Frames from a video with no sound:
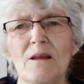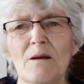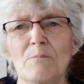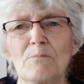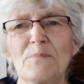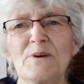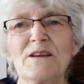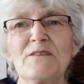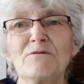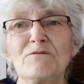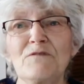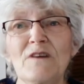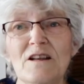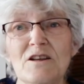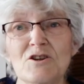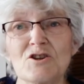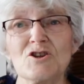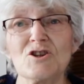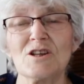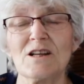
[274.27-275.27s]
But
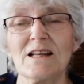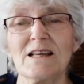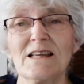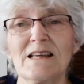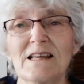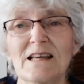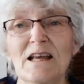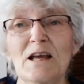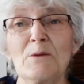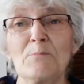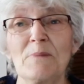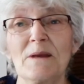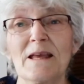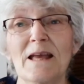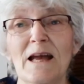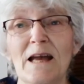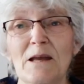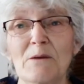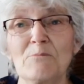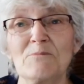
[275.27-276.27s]
eventually it
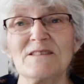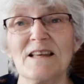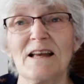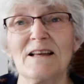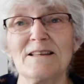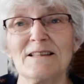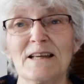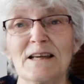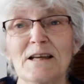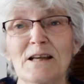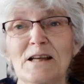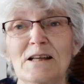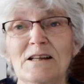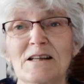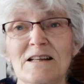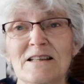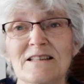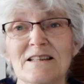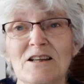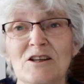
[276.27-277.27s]
became
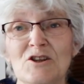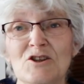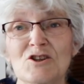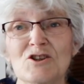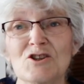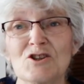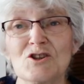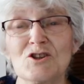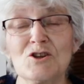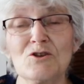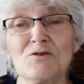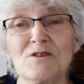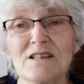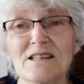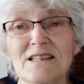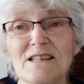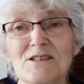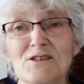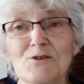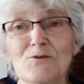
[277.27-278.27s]
daylight. And as soon as
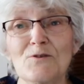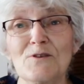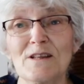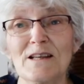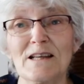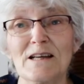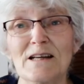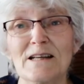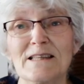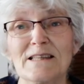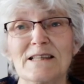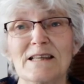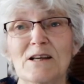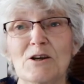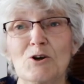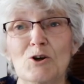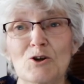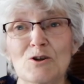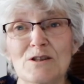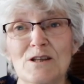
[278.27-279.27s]
he saw the light, he
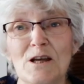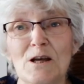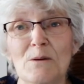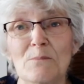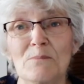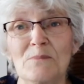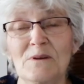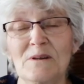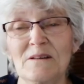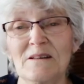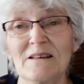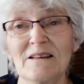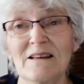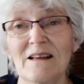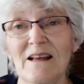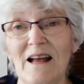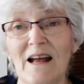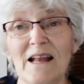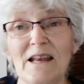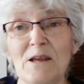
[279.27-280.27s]
got up
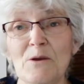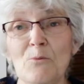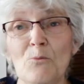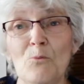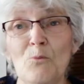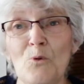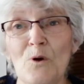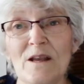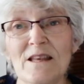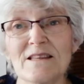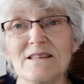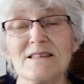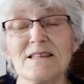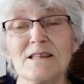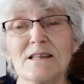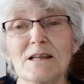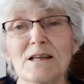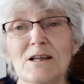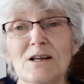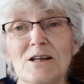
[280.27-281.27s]
and he went to
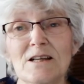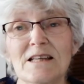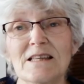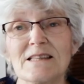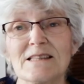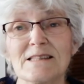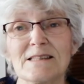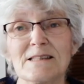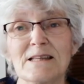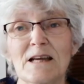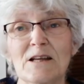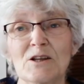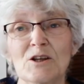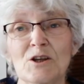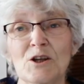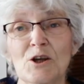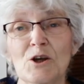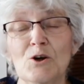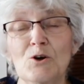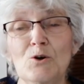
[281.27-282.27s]
the lion's den and
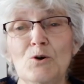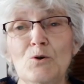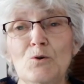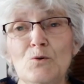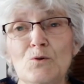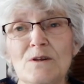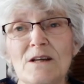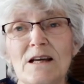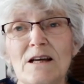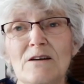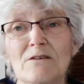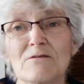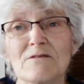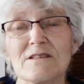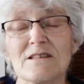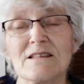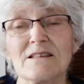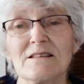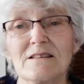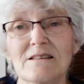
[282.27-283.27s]
he called
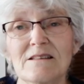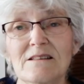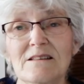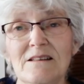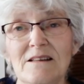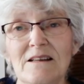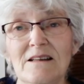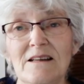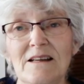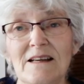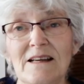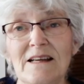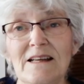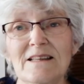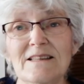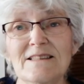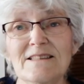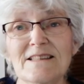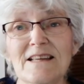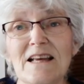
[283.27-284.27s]
out,
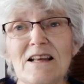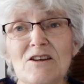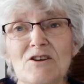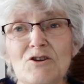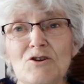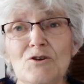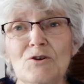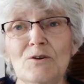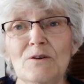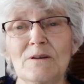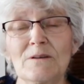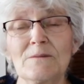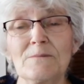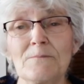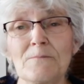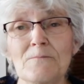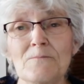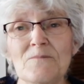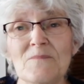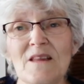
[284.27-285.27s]
"Daniel,
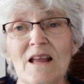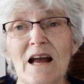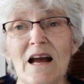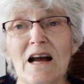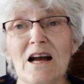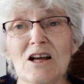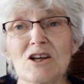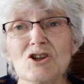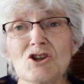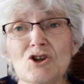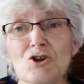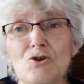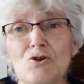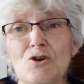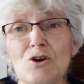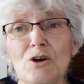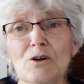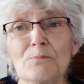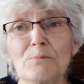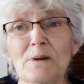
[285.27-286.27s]
has your
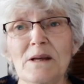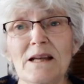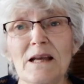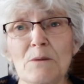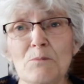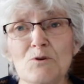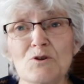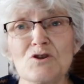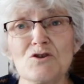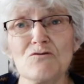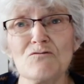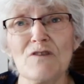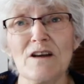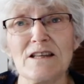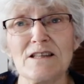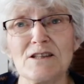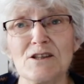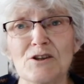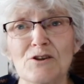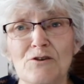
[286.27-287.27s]
God been able to
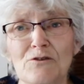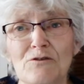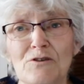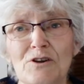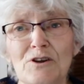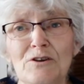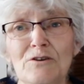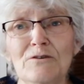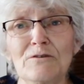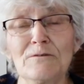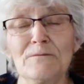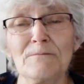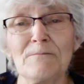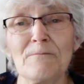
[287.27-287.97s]
rescue you?"